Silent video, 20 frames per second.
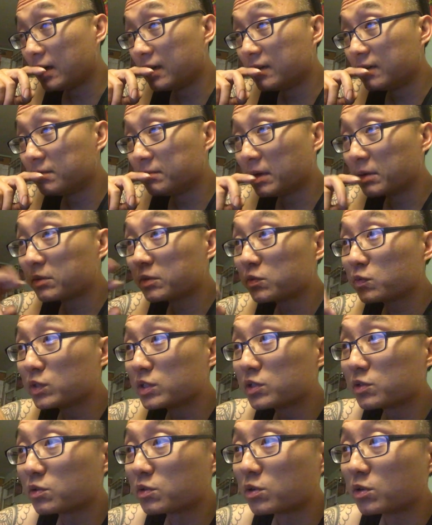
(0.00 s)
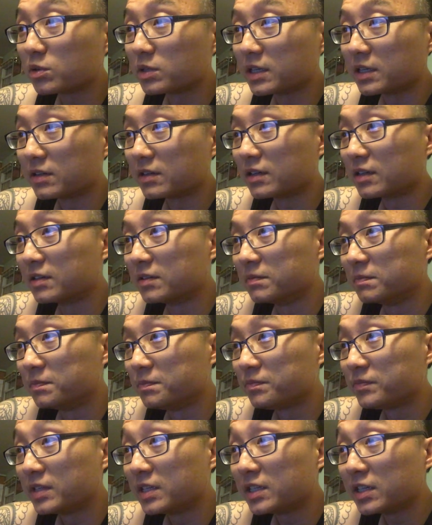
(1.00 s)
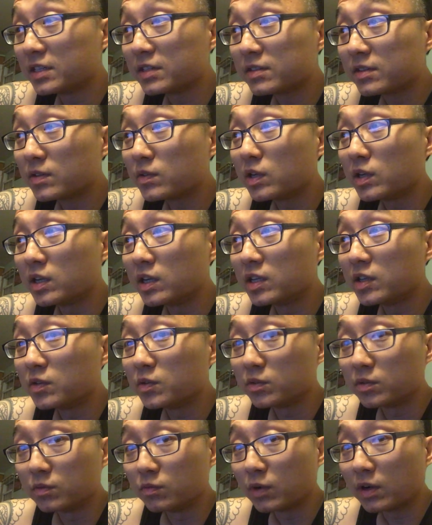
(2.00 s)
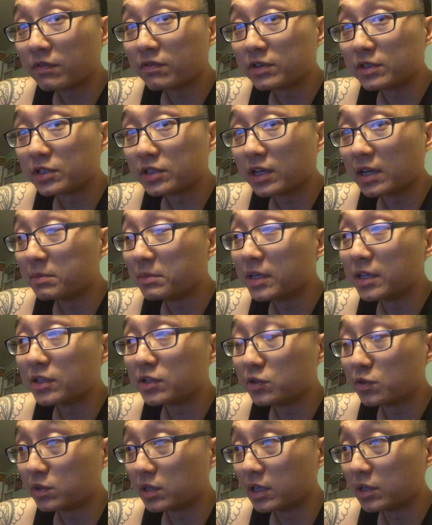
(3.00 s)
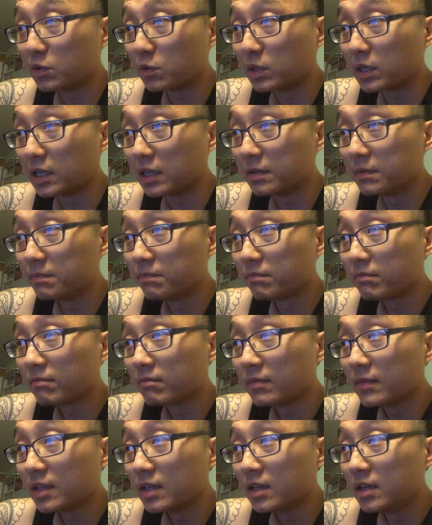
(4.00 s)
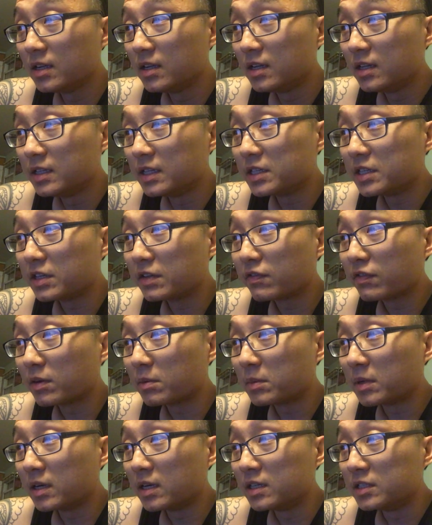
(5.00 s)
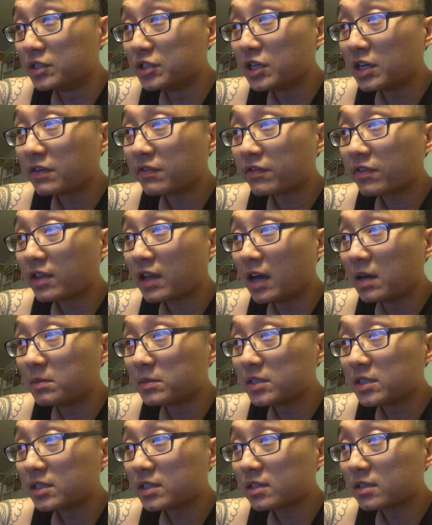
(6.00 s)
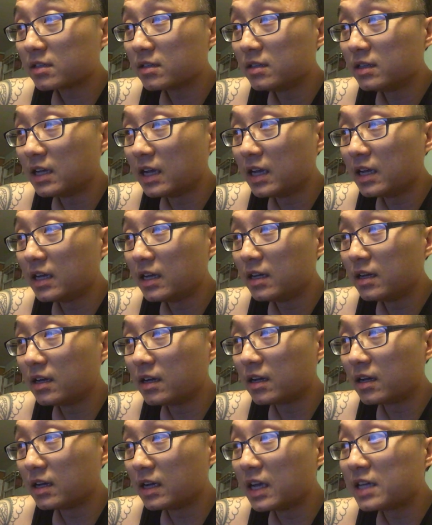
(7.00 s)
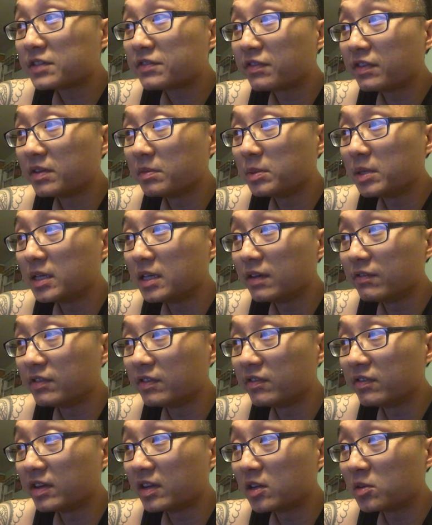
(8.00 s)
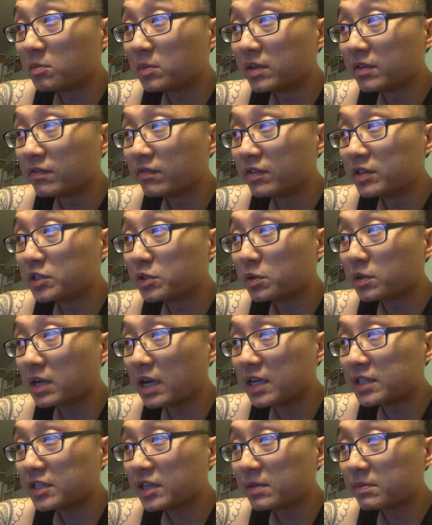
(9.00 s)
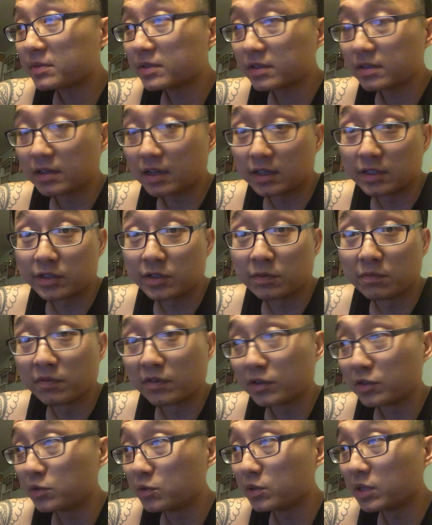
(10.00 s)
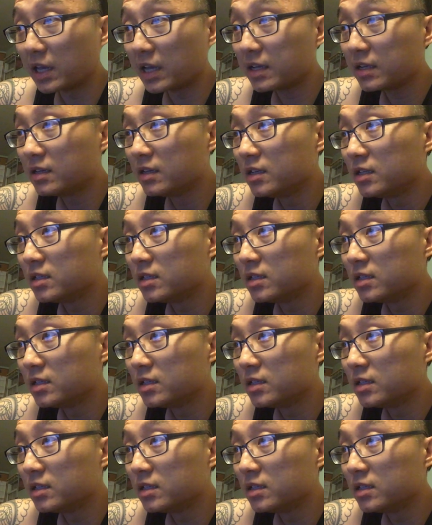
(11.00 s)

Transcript: Um, I'm going to read you a quote here. Um, this is in reference to NBA 2K20. This is from uh, Jeff Thomas, uh, SVP of Development Visual Concepts, I assume for 2K,